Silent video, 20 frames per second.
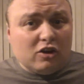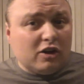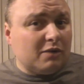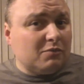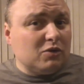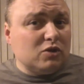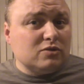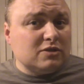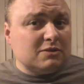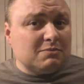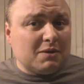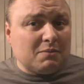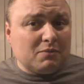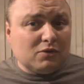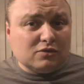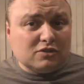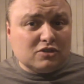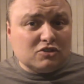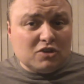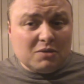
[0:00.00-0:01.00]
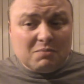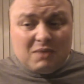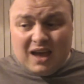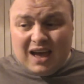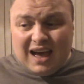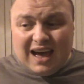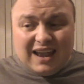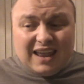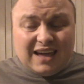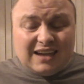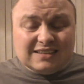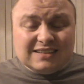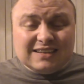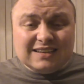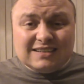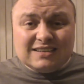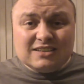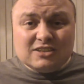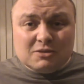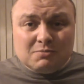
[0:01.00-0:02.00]
or I'm using my multi-gym, I like to
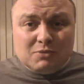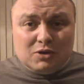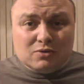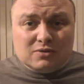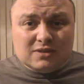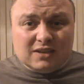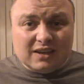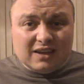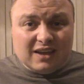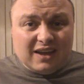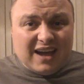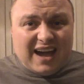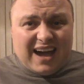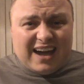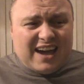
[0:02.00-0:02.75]
listen to music.